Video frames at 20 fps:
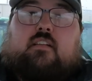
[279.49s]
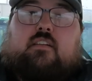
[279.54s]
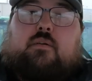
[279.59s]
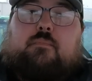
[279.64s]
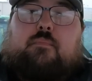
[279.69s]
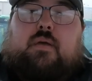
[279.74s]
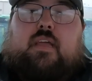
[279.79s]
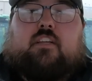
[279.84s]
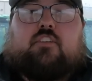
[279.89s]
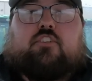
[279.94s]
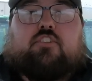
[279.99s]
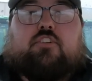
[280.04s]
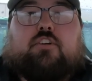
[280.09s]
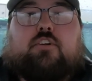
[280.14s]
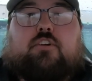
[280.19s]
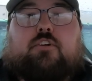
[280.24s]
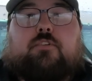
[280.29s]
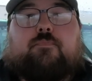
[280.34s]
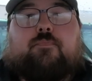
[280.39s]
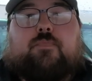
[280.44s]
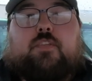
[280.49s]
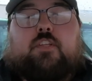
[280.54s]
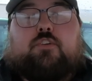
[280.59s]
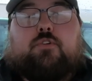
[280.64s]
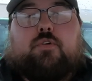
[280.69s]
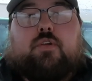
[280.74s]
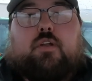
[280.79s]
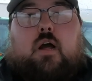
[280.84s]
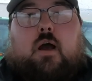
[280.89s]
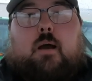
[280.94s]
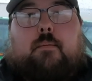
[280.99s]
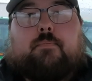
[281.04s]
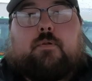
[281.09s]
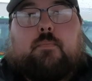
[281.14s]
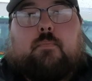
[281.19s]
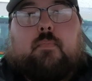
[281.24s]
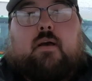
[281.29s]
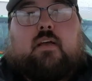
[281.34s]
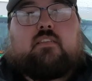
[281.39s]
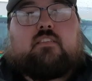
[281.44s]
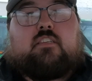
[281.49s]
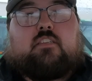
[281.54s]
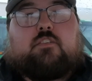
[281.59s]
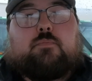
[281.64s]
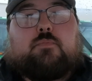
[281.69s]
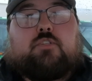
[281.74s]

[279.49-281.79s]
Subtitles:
to make sure that you can optimize this